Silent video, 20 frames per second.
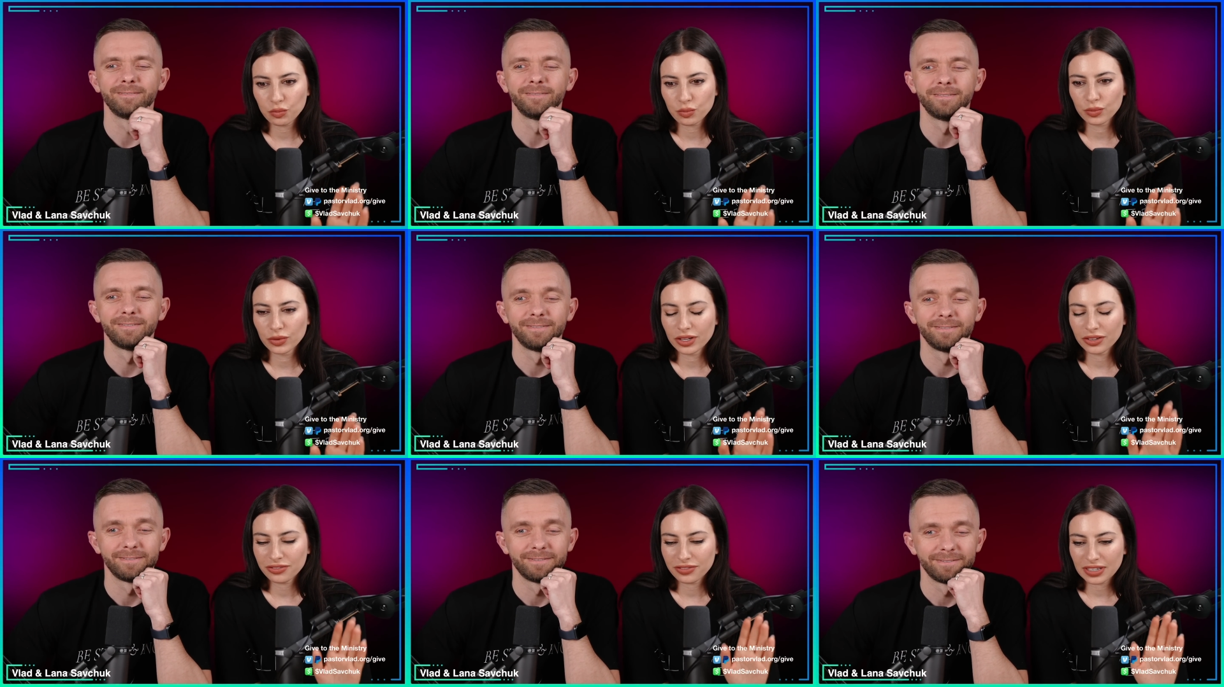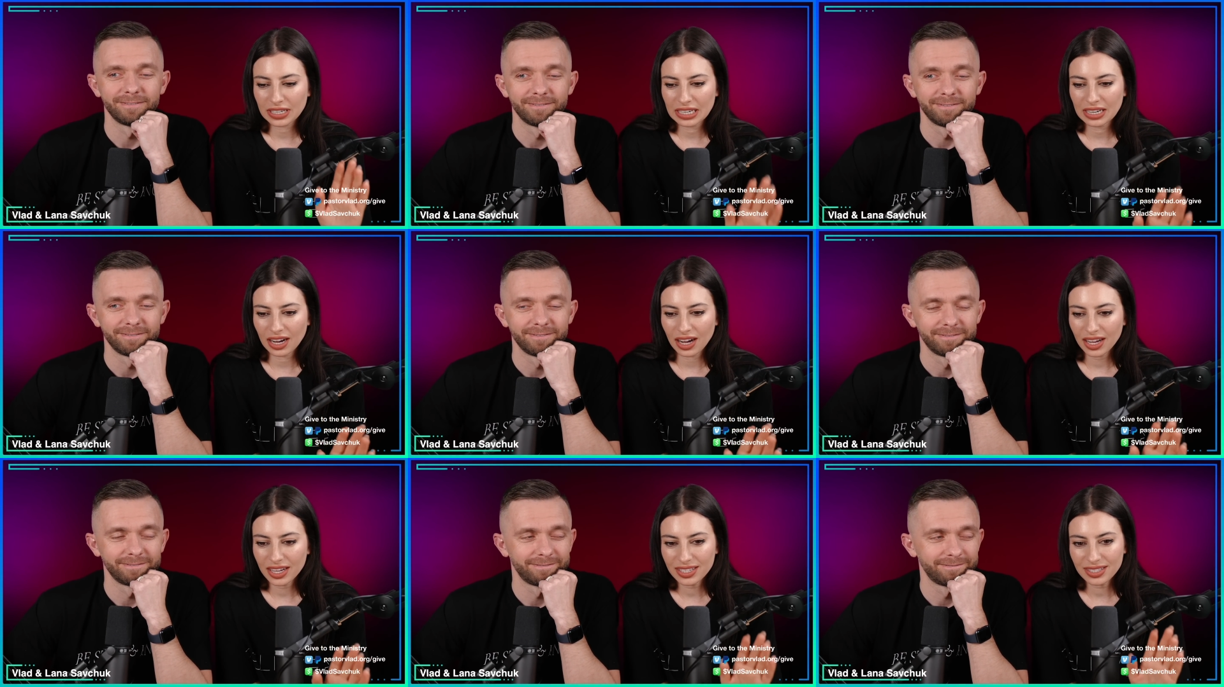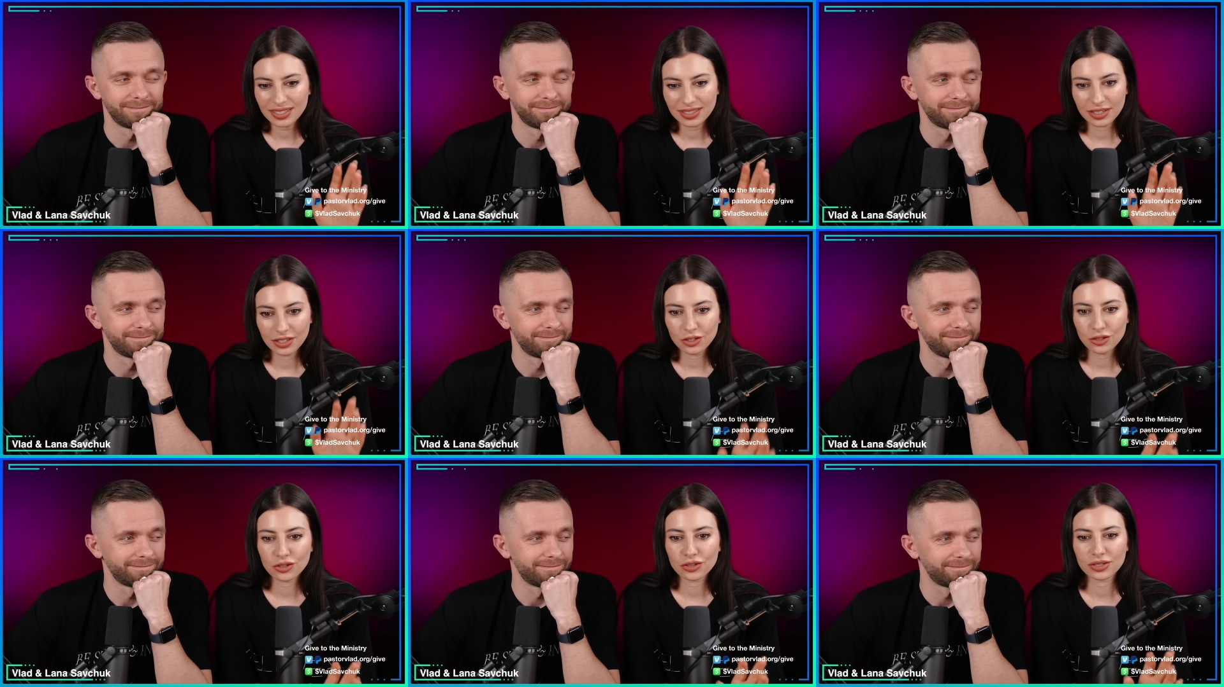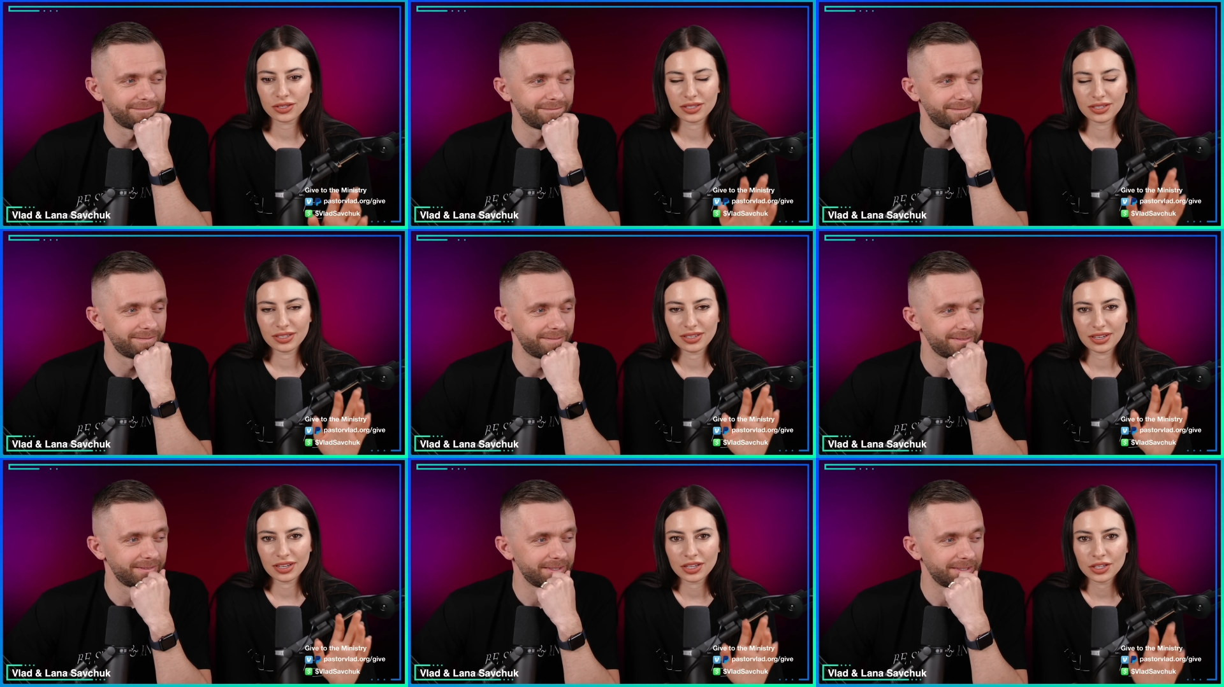Speaker 1: if a guy is interested
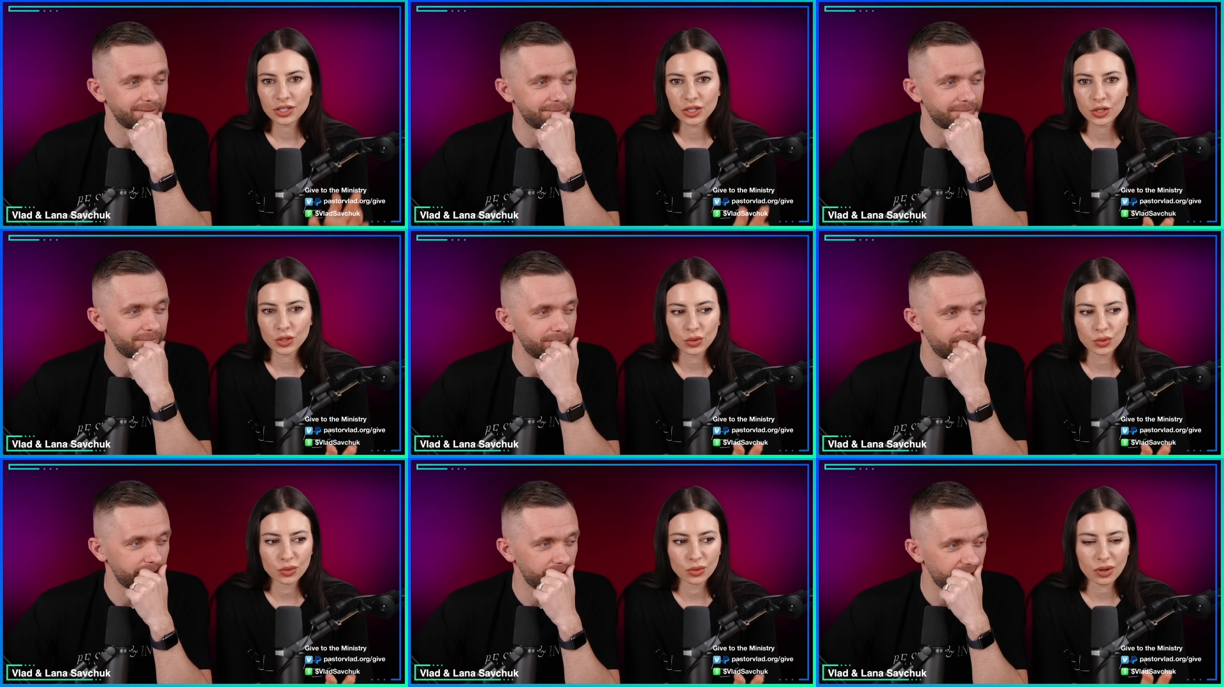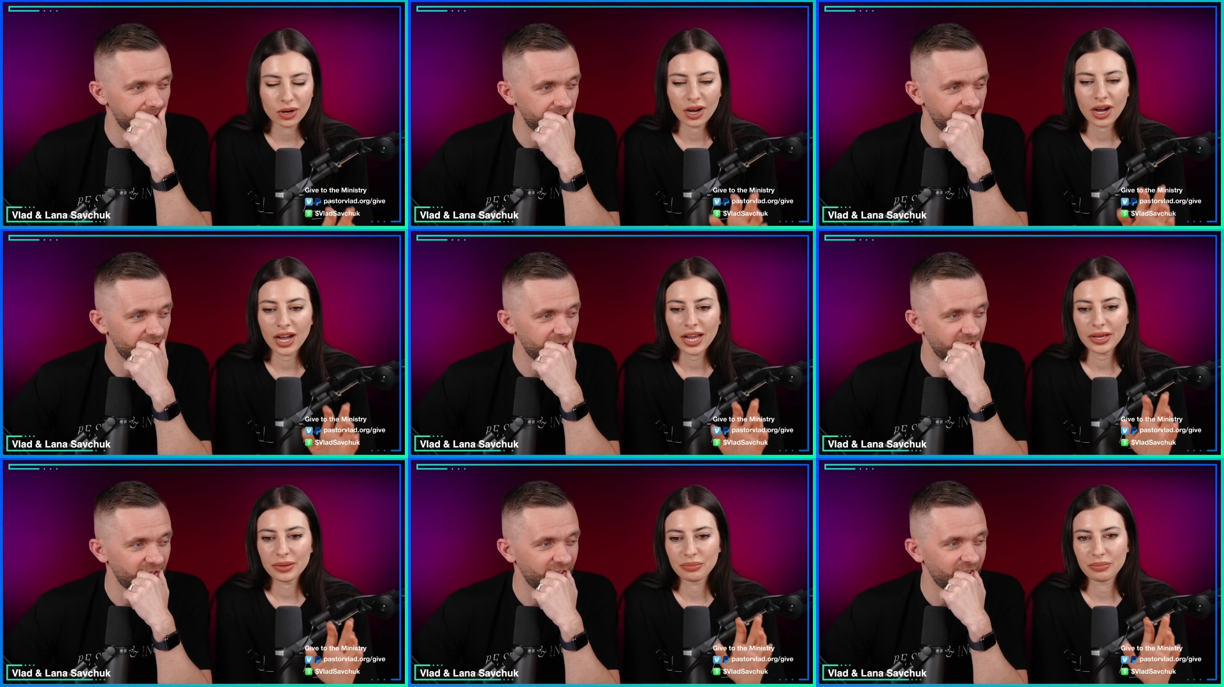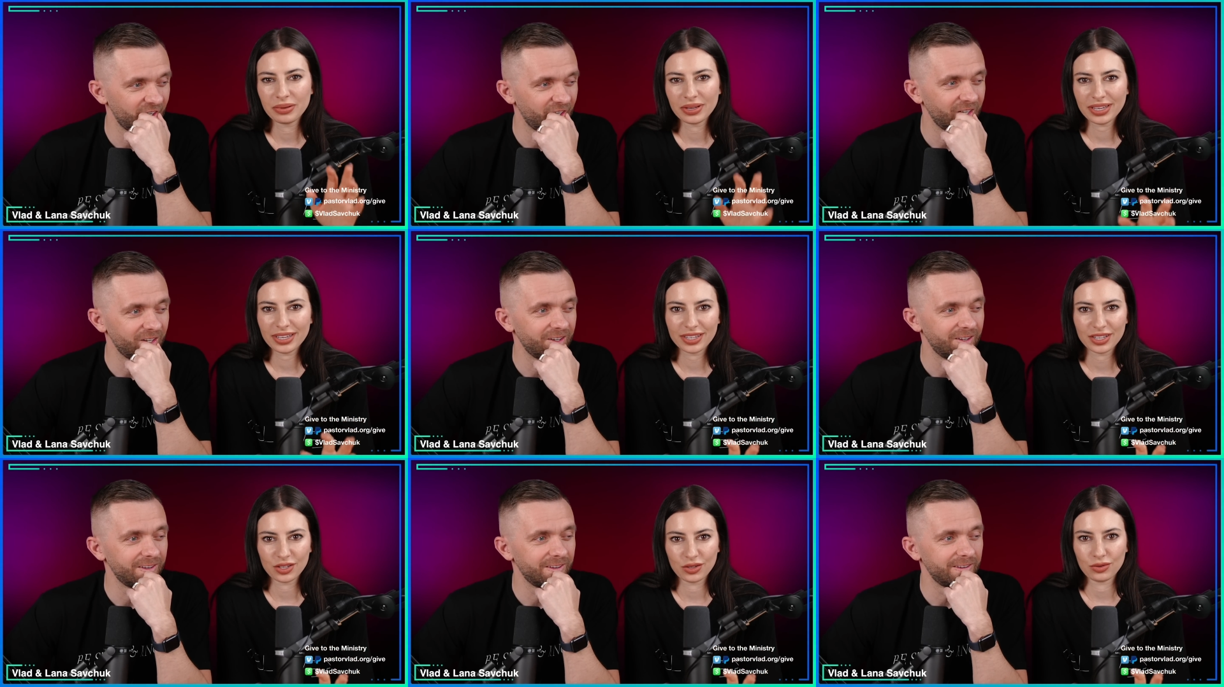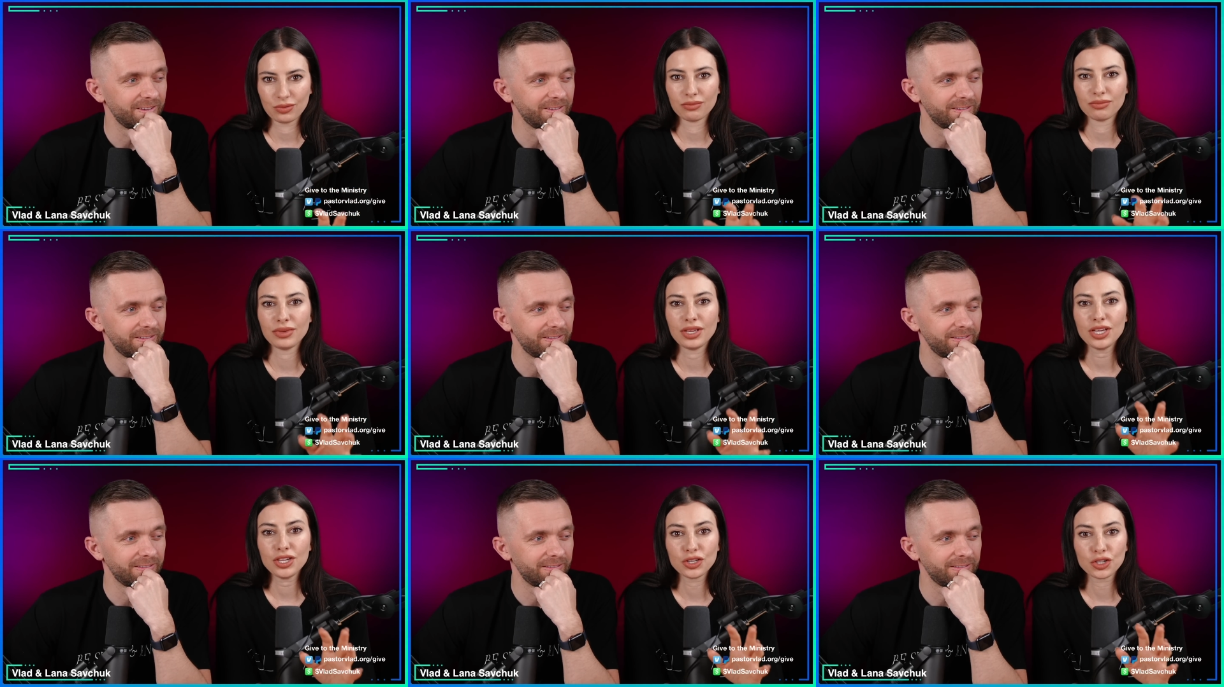in you i beg you
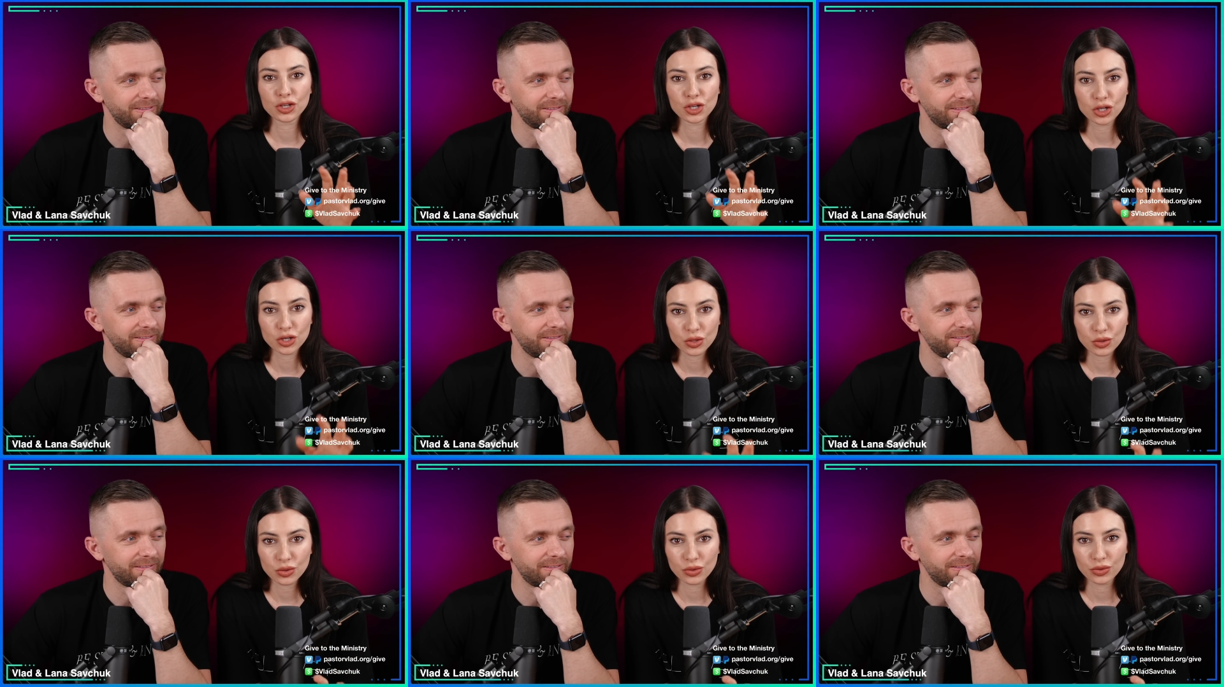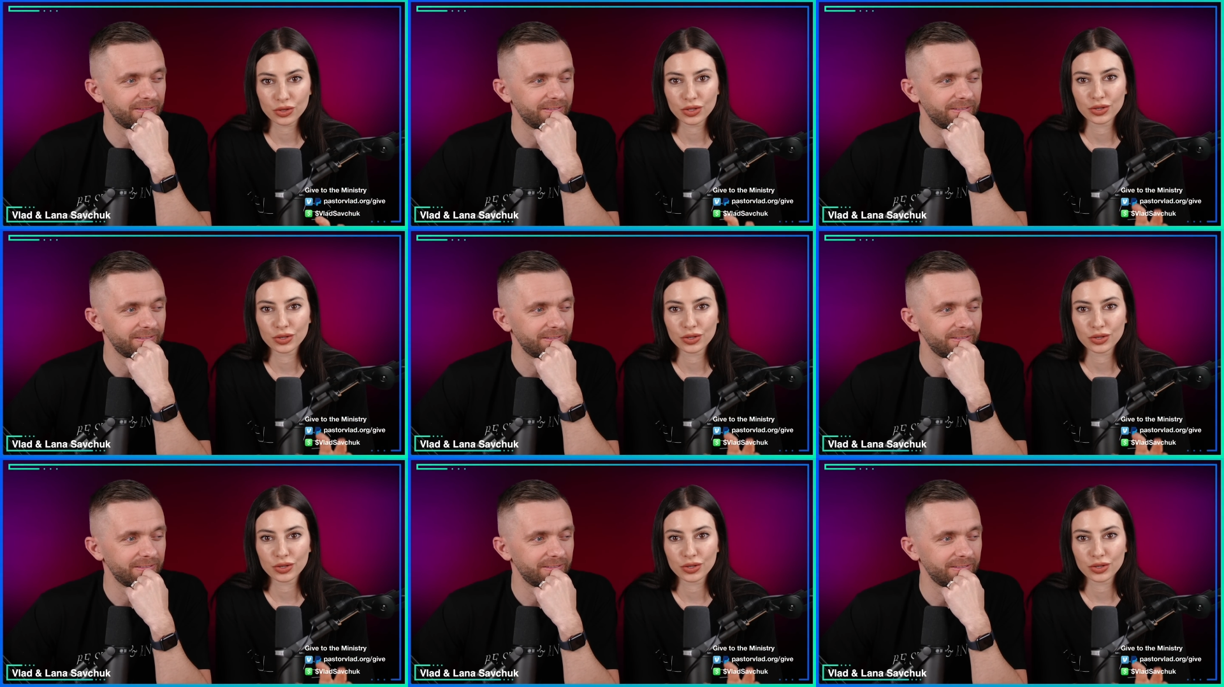make sure you